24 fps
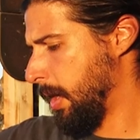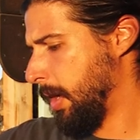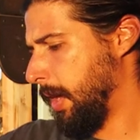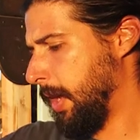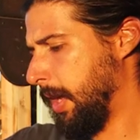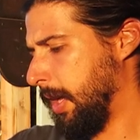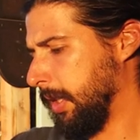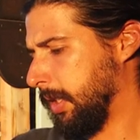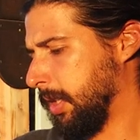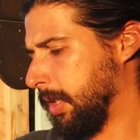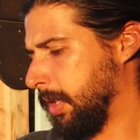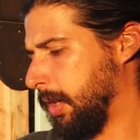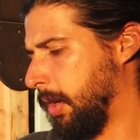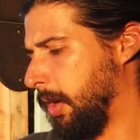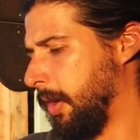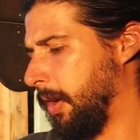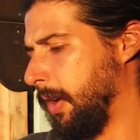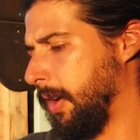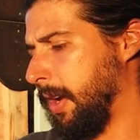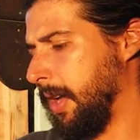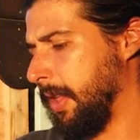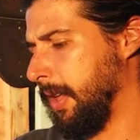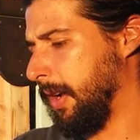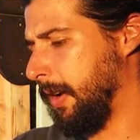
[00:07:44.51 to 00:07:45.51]
It's
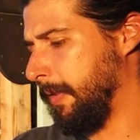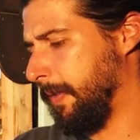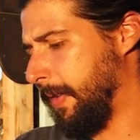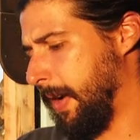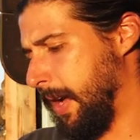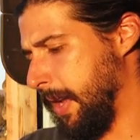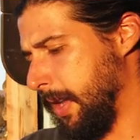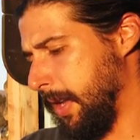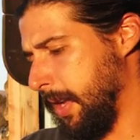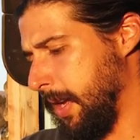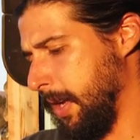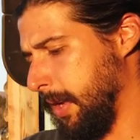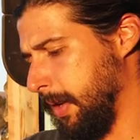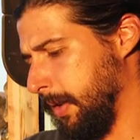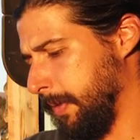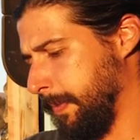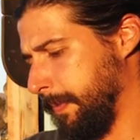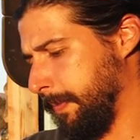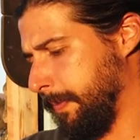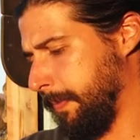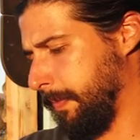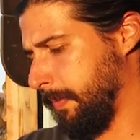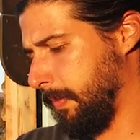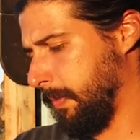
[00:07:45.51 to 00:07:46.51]
Corona del Valle,
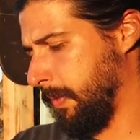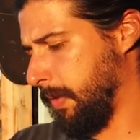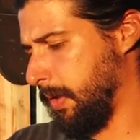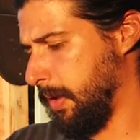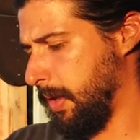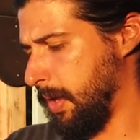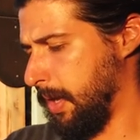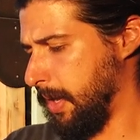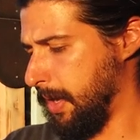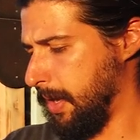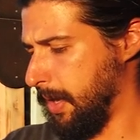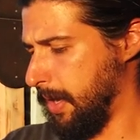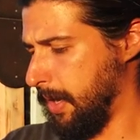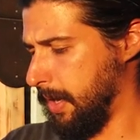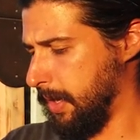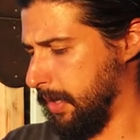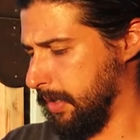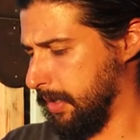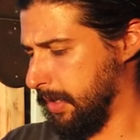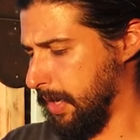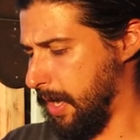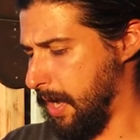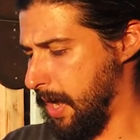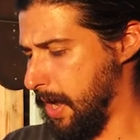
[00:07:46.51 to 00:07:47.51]
it
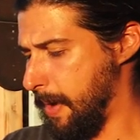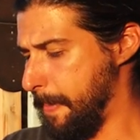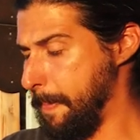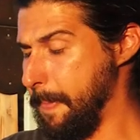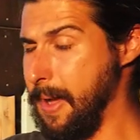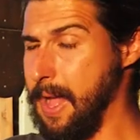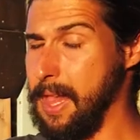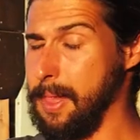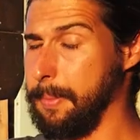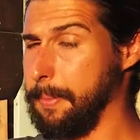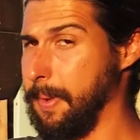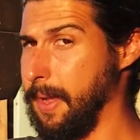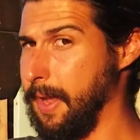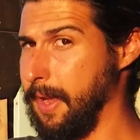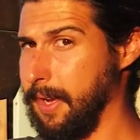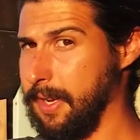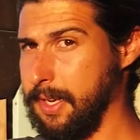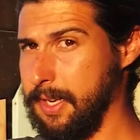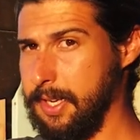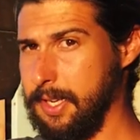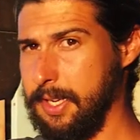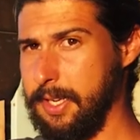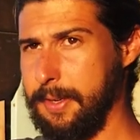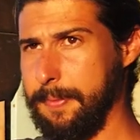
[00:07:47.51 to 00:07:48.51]
is a Malbec